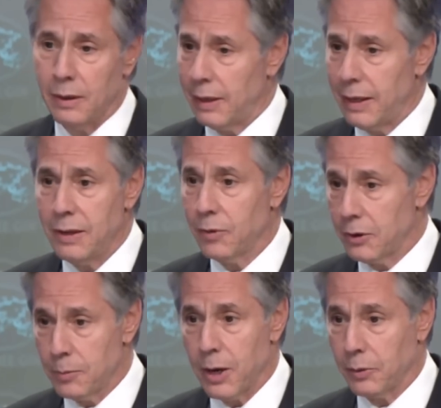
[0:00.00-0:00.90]
any of our
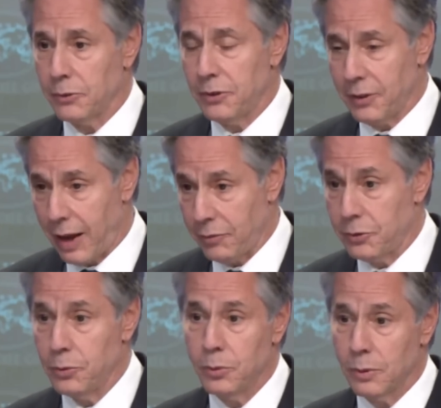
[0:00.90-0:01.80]
democracies have
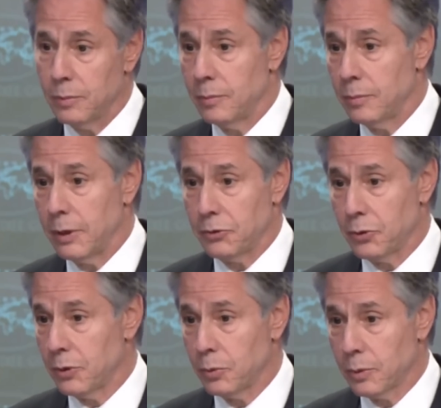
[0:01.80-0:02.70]
to make sure
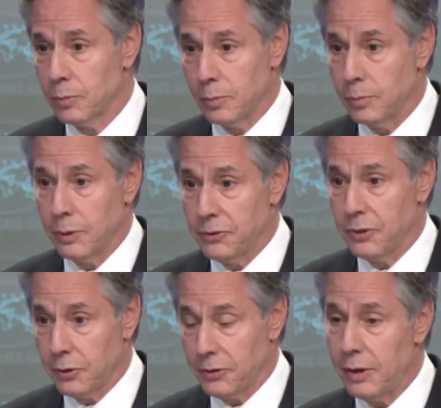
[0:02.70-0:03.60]
that we're policing
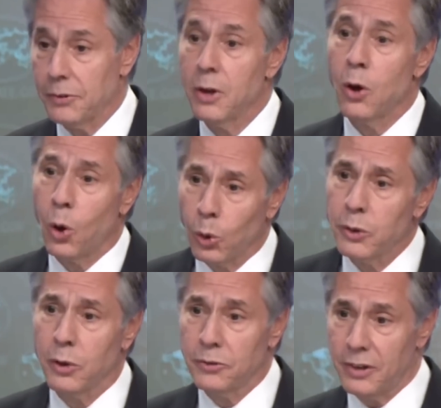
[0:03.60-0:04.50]
ourselves, holding
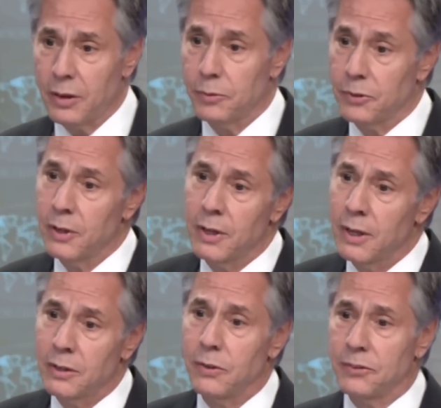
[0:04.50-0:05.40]
ourselves
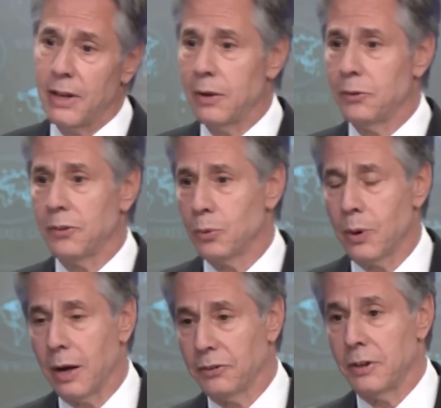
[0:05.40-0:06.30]
to the standards that we're
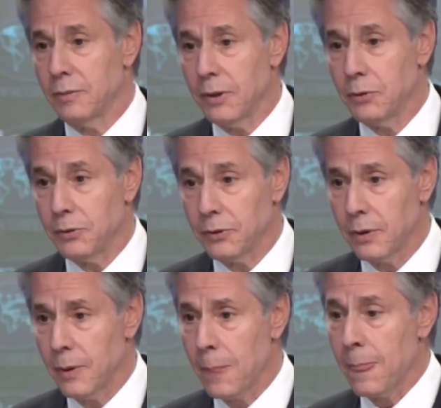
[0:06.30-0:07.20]
asking of others.
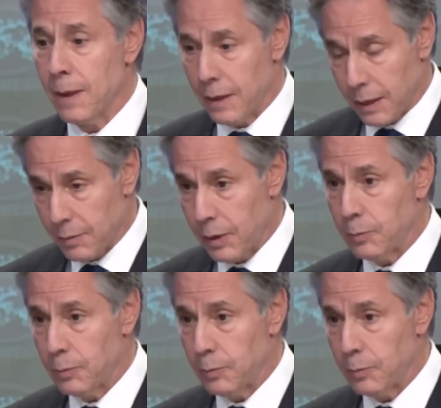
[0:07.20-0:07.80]
I